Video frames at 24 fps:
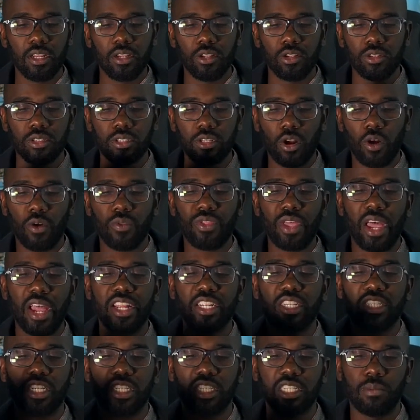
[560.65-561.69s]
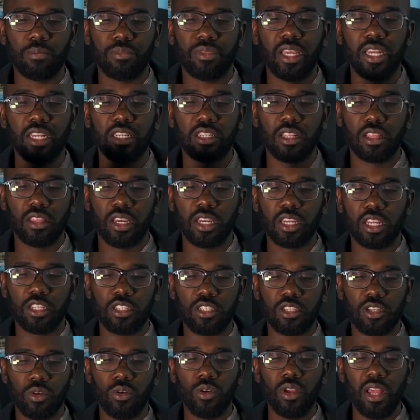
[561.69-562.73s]
So that's just some things to look
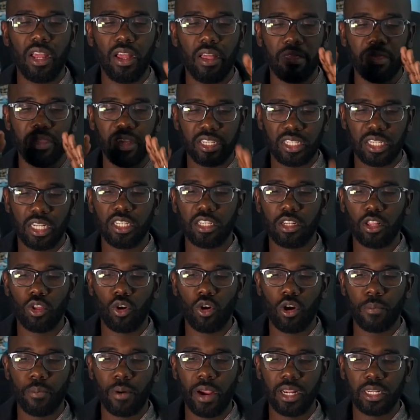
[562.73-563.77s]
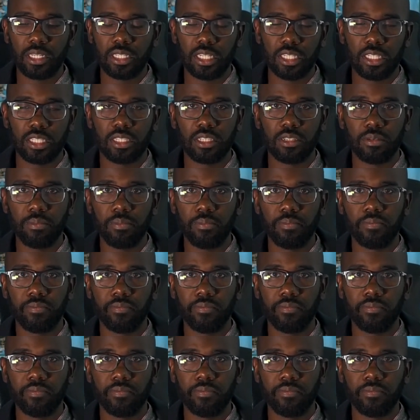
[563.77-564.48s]
into. This is a lower price system.